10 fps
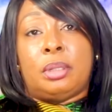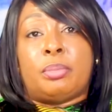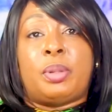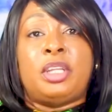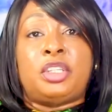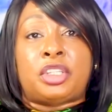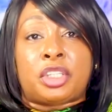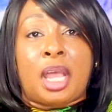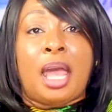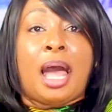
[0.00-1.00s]
Please
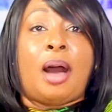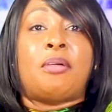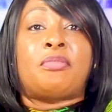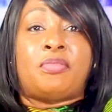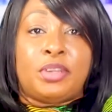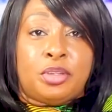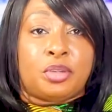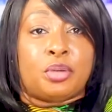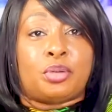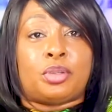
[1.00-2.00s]
share our
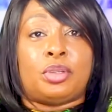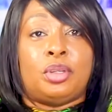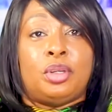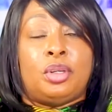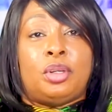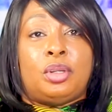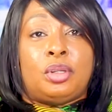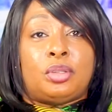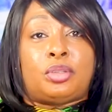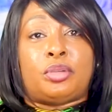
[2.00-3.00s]
videos
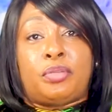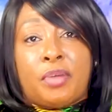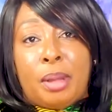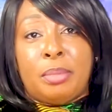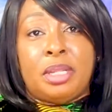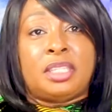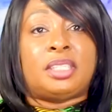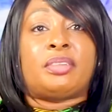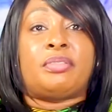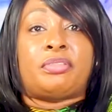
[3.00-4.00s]
to
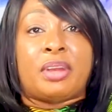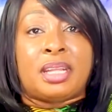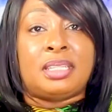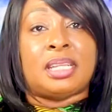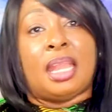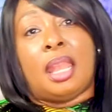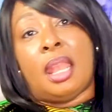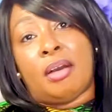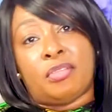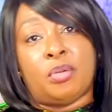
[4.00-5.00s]
families, friends, and
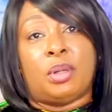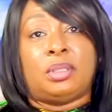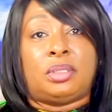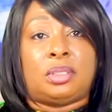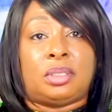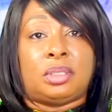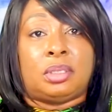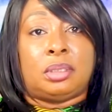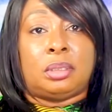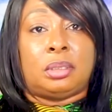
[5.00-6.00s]
loved ones
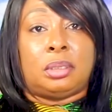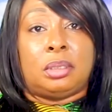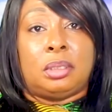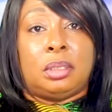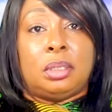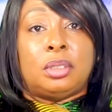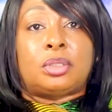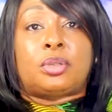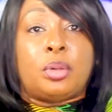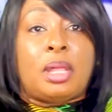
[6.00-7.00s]

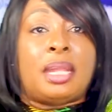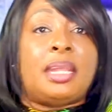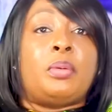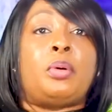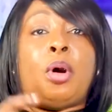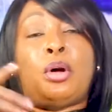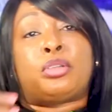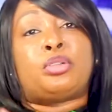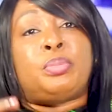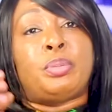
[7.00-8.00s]
so that they will
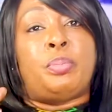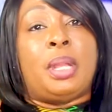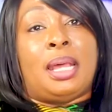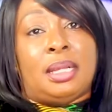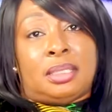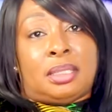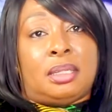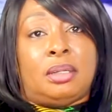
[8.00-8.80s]
also be blessed